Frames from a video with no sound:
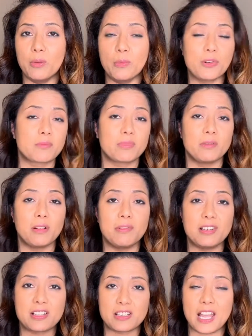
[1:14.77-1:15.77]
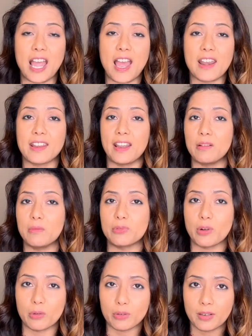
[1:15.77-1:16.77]
most probably sad and
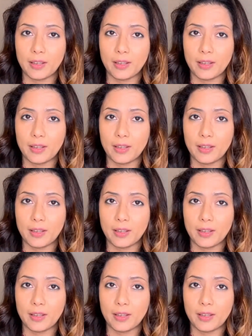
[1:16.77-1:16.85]
broke.